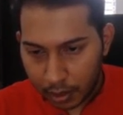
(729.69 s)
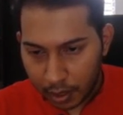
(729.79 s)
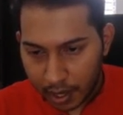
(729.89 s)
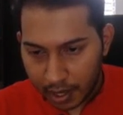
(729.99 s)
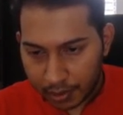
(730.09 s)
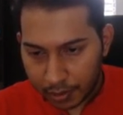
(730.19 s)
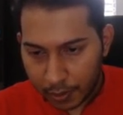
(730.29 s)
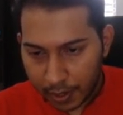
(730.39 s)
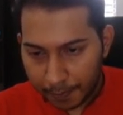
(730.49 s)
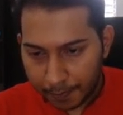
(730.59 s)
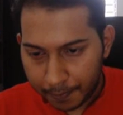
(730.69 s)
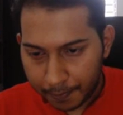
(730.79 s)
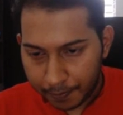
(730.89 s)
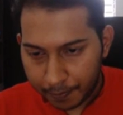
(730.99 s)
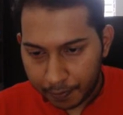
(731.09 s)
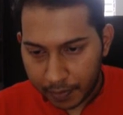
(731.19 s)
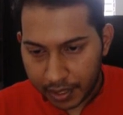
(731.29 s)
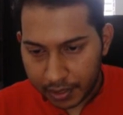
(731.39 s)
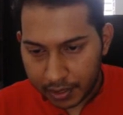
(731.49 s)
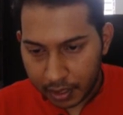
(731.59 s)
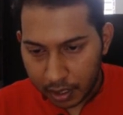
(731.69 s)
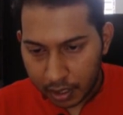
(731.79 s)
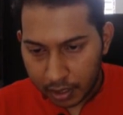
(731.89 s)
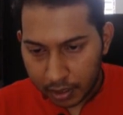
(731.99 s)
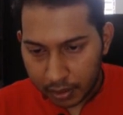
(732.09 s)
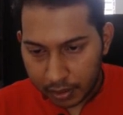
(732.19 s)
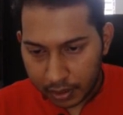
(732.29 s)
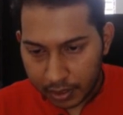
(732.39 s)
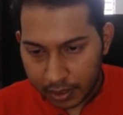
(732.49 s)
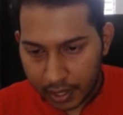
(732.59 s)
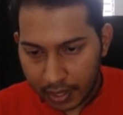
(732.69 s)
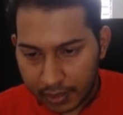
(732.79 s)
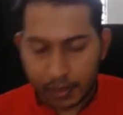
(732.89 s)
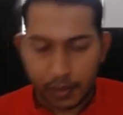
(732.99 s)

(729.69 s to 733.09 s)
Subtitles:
x square minus 6x.